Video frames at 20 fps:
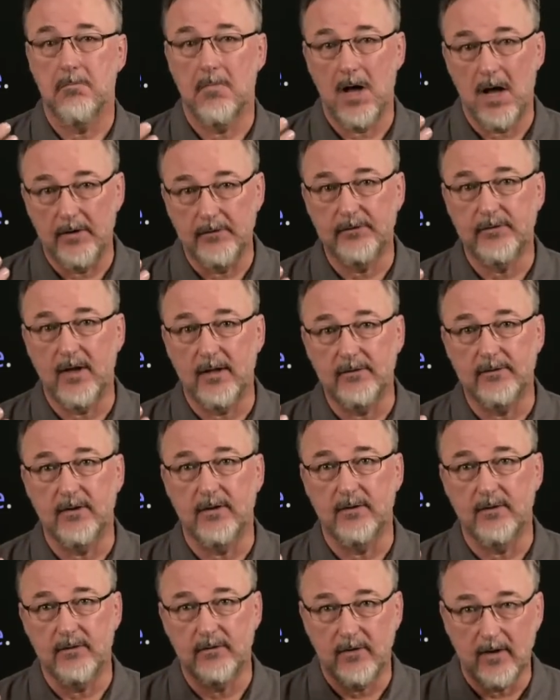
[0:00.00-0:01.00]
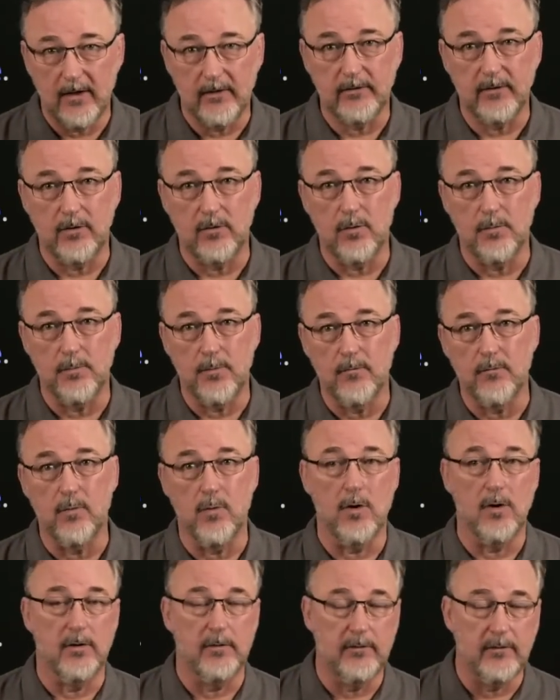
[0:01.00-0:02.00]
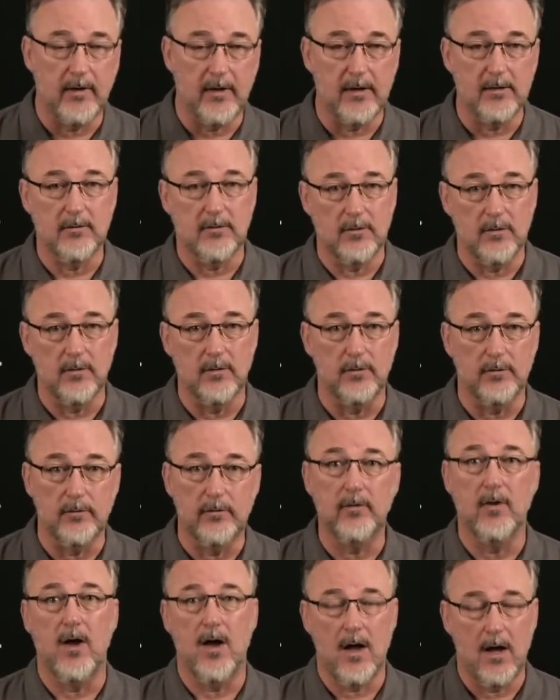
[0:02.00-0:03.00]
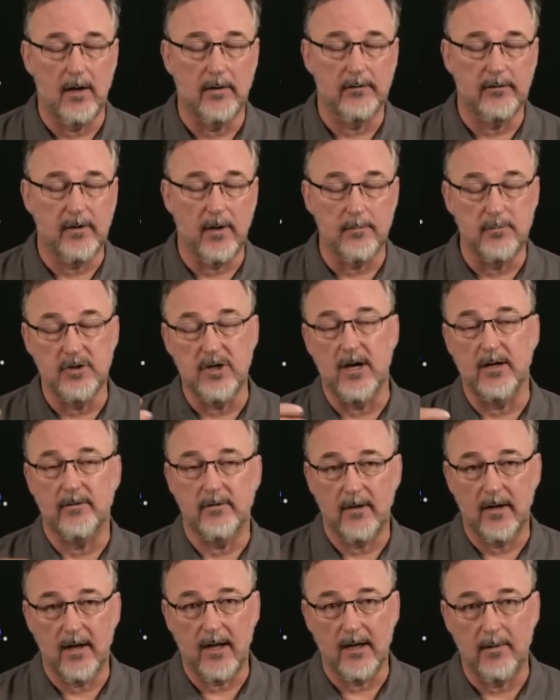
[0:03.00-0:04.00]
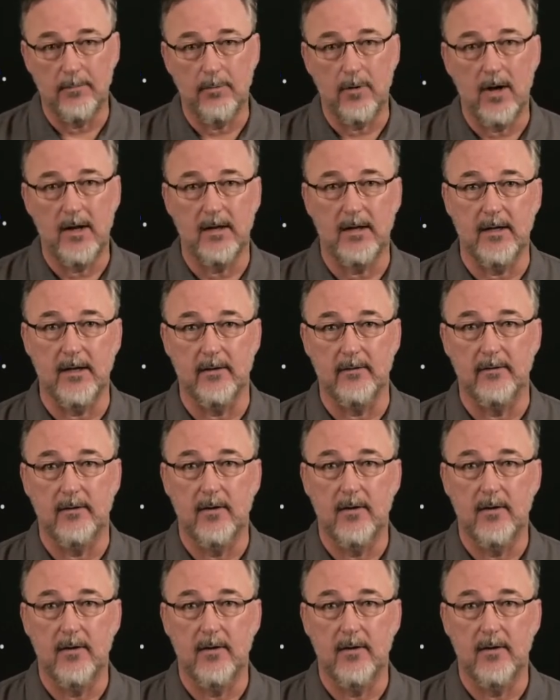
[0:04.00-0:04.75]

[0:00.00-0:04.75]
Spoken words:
a sentence is a group of words that includes a subject and a predicate.